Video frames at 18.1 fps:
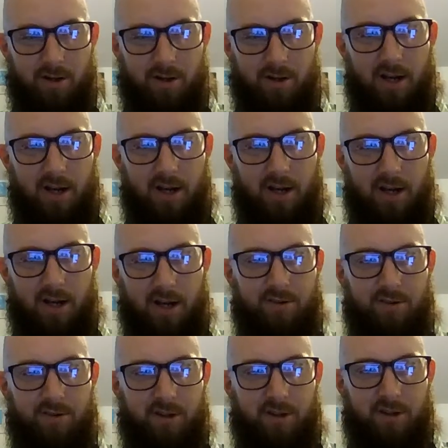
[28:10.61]
an
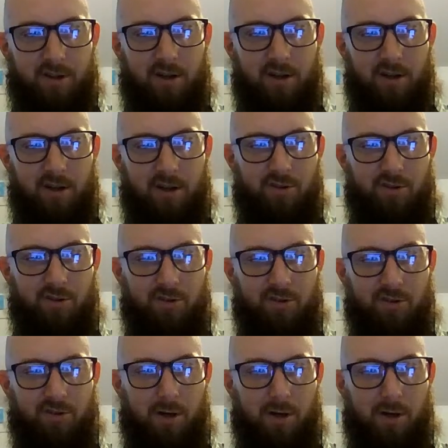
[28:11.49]
investigation into
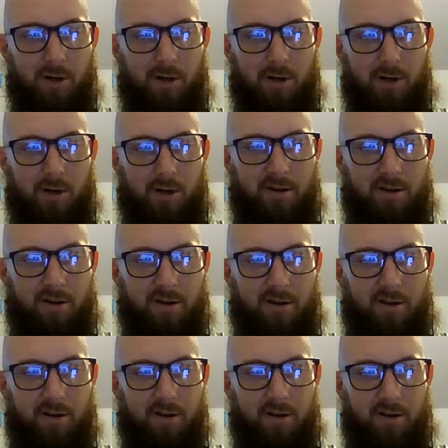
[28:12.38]
Biden and his
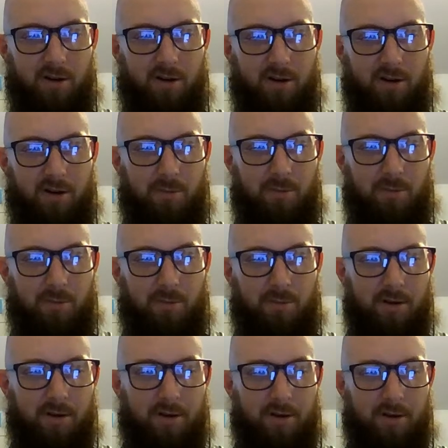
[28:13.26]
son Hunter Biden.